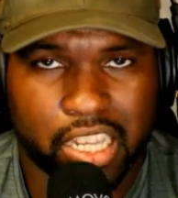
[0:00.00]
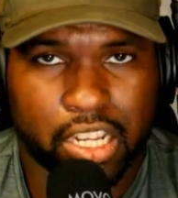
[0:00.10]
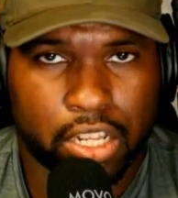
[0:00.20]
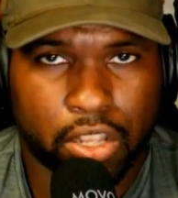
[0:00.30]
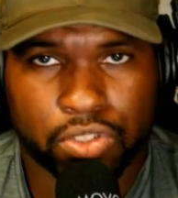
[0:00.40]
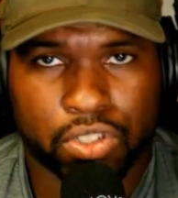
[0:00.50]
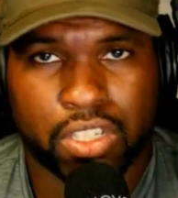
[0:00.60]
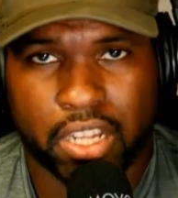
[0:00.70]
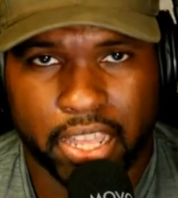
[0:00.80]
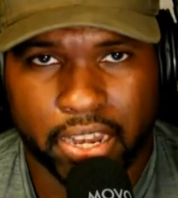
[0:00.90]
closer to
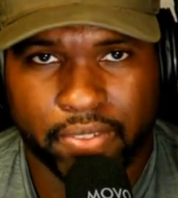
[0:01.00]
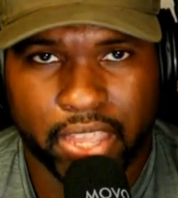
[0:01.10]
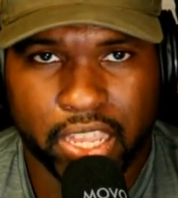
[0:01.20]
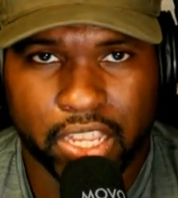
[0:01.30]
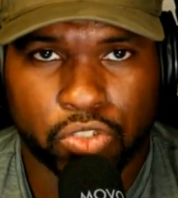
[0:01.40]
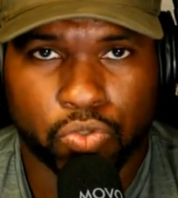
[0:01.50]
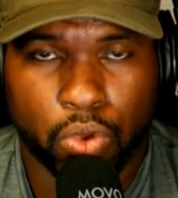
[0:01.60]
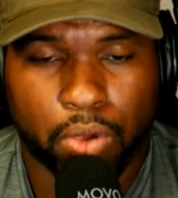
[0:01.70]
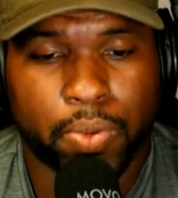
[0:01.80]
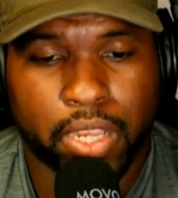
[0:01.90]
the end of the age,
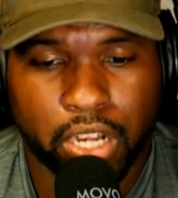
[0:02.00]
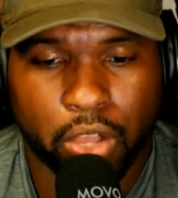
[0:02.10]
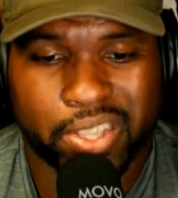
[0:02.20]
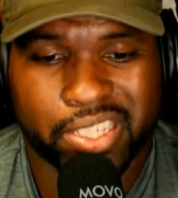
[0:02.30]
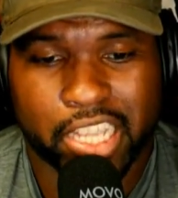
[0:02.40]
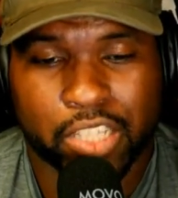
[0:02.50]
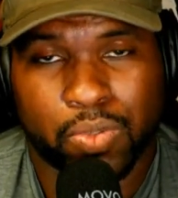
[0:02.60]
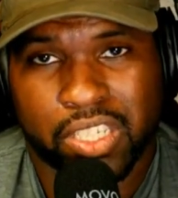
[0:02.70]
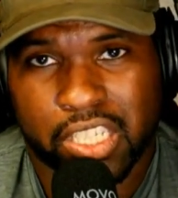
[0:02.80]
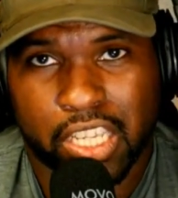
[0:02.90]
what we know is as we
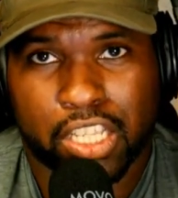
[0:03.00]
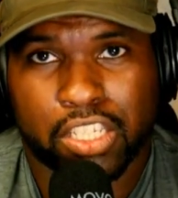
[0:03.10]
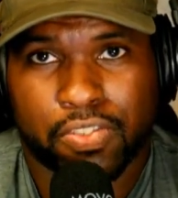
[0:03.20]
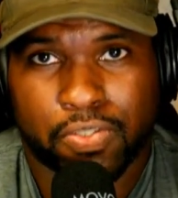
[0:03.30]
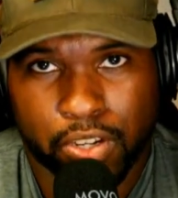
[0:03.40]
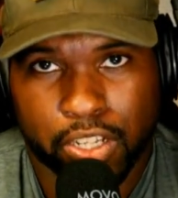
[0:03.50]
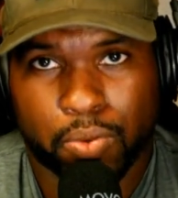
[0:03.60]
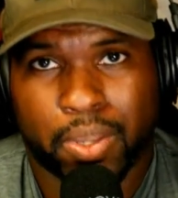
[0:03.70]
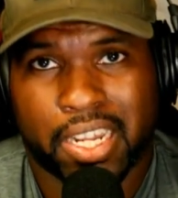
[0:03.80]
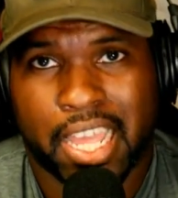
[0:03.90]
see this frequent